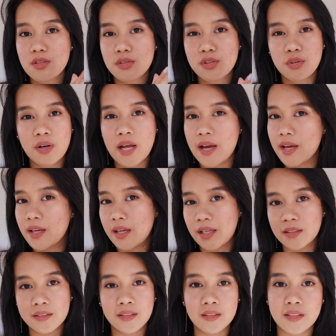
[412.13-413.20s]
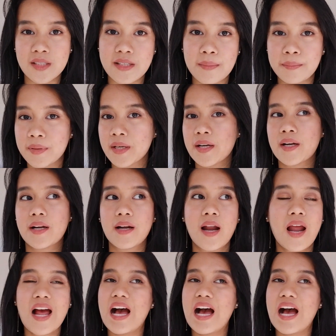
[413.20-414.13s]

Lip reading: July until December,